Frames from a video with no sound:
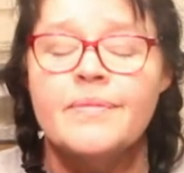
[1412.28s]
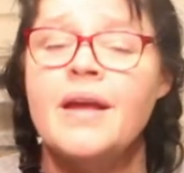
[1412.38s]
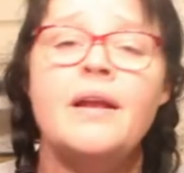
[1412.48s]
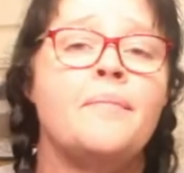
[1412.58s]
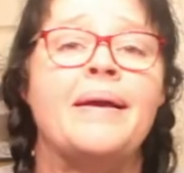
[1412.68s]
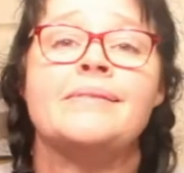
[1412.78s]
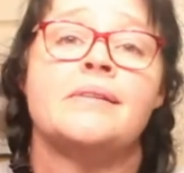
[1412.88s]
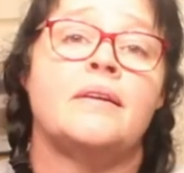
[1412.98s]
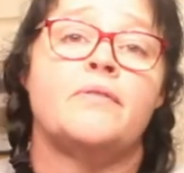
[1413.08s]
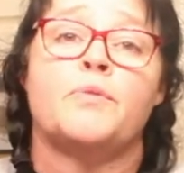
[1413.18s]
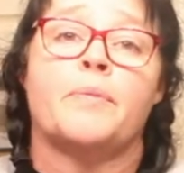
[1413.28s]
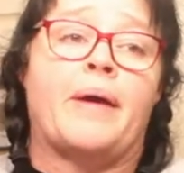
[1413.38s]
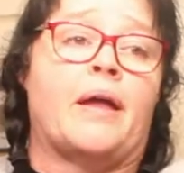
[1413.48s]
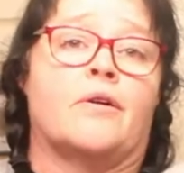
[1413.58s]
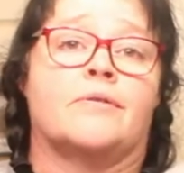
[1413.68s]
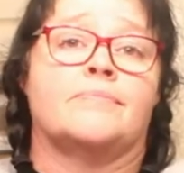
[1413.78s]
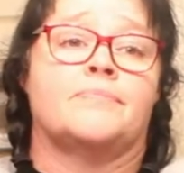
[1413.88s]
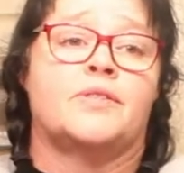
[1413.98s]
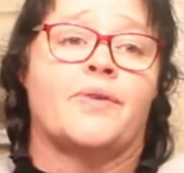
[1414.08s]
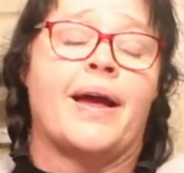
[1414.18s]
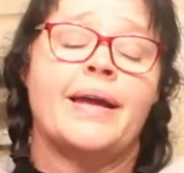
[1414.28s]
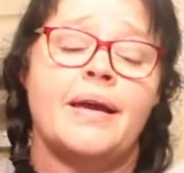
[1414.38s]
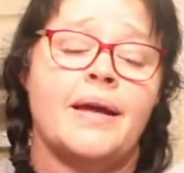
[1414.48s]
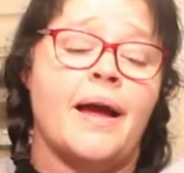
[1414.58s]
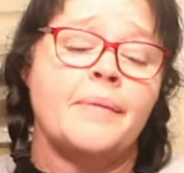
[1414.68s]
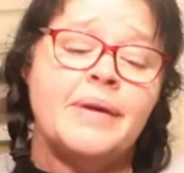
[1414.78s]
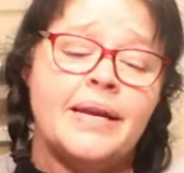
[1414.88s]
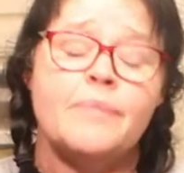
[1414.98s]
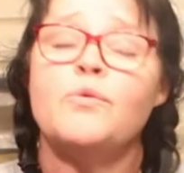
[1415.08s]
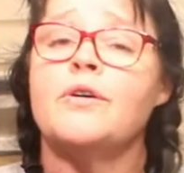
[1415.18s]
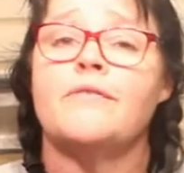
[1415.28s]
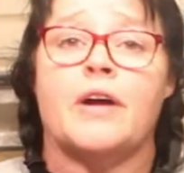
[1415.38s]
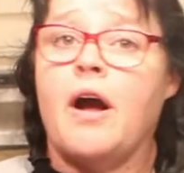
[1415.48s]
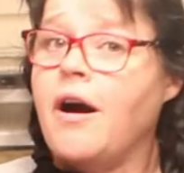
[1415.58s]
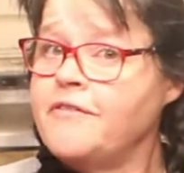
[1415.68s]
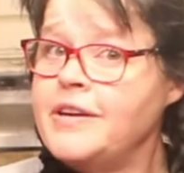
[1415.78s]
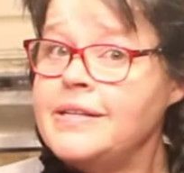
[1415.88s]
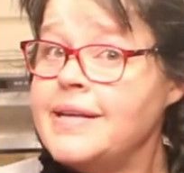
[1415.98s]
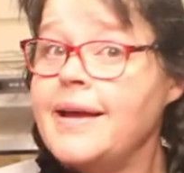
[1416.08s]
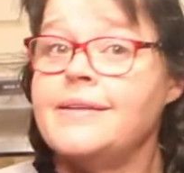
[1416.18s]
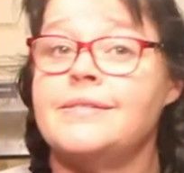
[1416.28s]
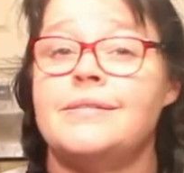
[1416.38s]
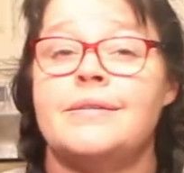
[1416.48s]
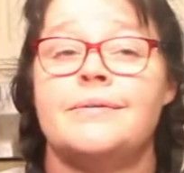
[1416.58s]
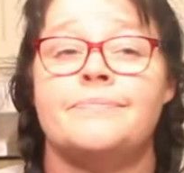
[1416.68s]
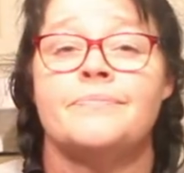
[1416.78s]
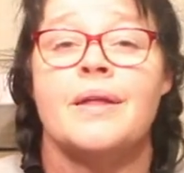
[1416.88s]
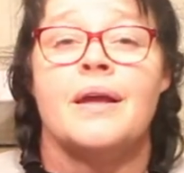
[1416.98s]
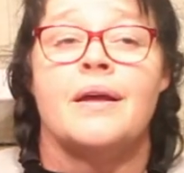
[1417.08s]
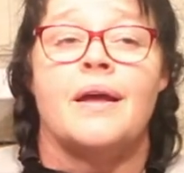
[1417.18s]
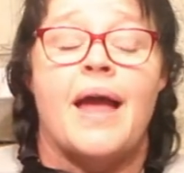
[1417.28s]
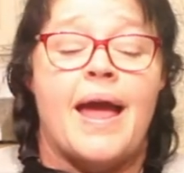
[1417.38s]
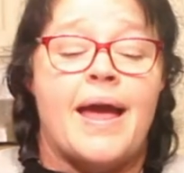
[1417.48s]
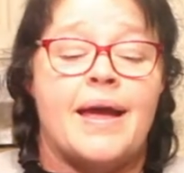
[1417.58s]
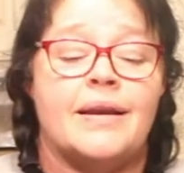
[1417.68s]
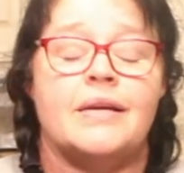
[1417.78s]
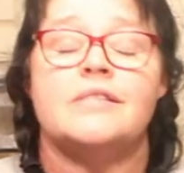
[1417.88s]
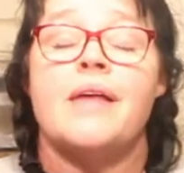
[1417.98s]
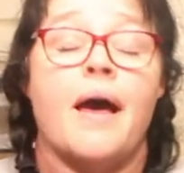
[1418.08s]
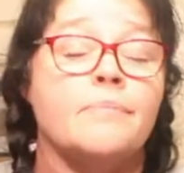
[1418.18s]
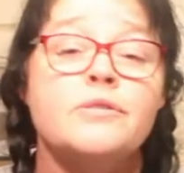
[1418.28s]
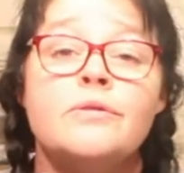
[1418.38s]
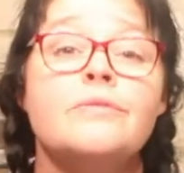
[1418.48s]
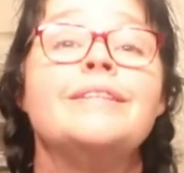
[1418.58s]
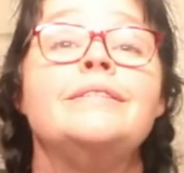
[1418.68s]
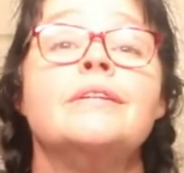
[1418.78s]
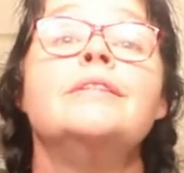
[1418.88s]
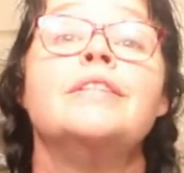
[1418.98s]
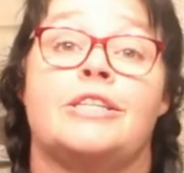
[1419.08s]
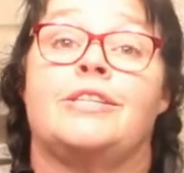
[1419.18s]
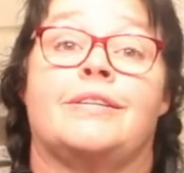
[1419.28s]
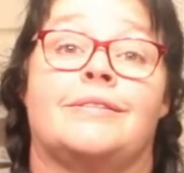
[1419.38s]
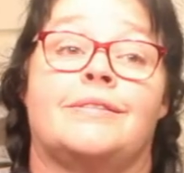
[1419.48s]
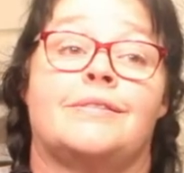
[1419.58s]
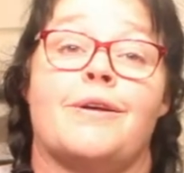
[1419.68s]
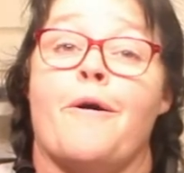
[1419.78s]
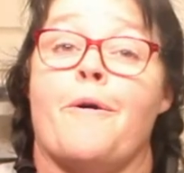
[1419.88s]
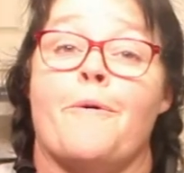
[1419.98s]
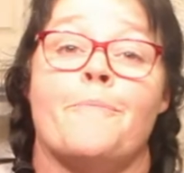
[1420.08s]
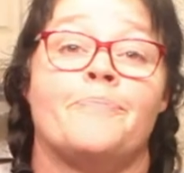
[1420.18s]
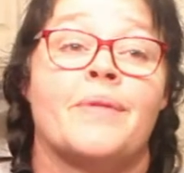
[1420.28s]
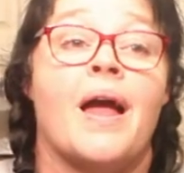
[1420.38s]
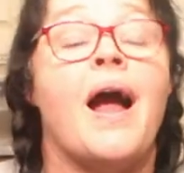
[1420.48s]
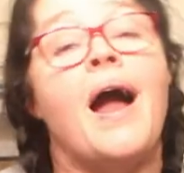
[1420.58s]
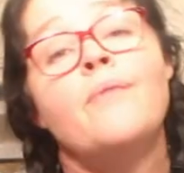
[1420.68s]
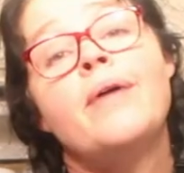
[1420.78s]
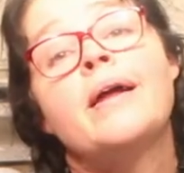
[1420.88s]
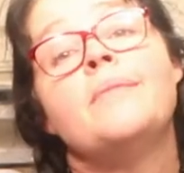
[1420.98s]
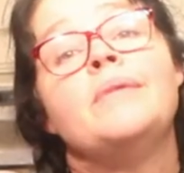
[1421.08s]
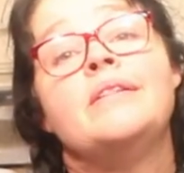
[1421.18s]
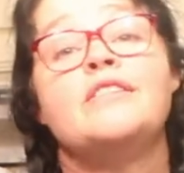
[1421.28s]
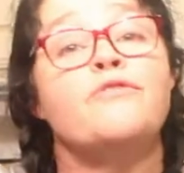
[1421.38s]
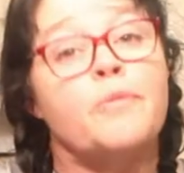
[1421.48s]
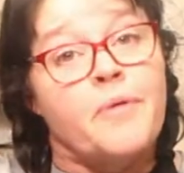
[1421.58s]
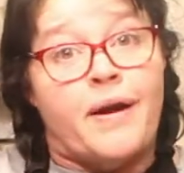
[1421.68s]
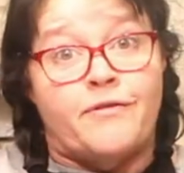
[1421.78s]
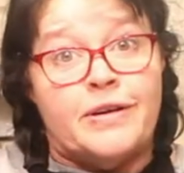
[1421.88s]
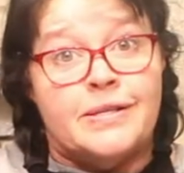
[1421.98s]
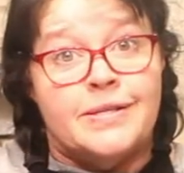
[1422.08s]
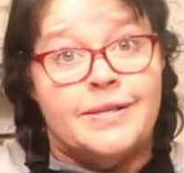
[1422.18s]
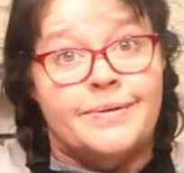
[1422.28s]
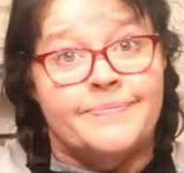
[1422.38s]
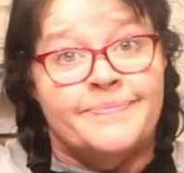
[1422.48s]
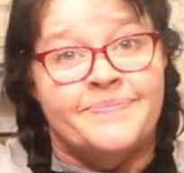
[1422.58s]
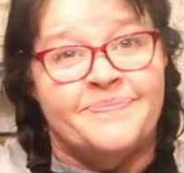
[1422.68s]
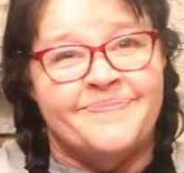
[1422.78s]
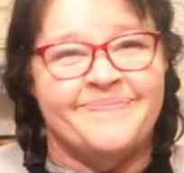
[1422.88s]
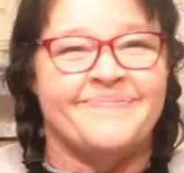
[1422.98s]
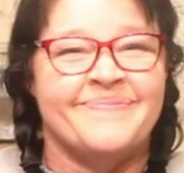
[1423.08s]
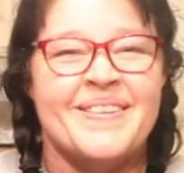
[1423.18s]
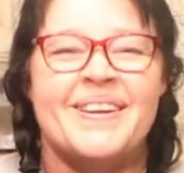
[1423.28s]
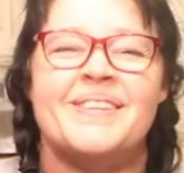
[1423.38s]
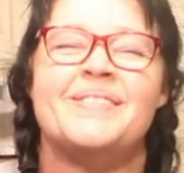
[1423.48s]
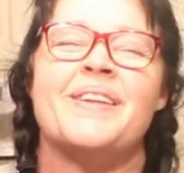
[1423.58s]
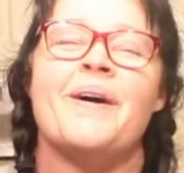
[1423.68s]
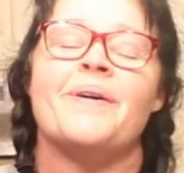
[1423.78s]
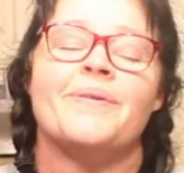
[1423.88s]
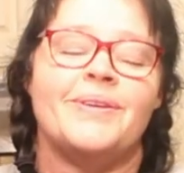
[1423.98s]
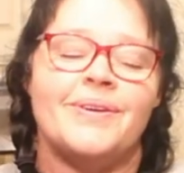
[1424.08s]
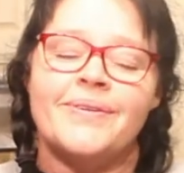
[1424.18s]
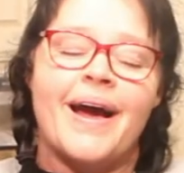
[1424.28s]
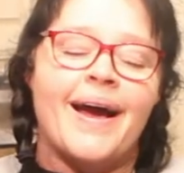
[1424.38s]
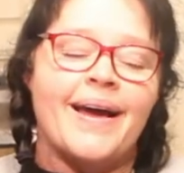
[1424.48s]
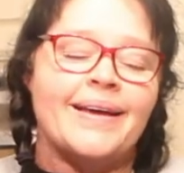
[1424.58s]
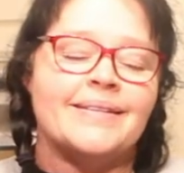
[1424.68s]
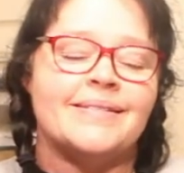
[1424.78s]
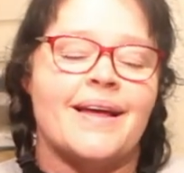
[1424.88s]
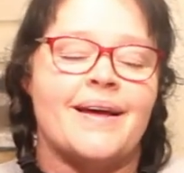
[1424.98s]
and it makes it even more better. So I'm getting more of a coffee taste, and it's absolutely delicious. So I recommend this for breakfast. So you guys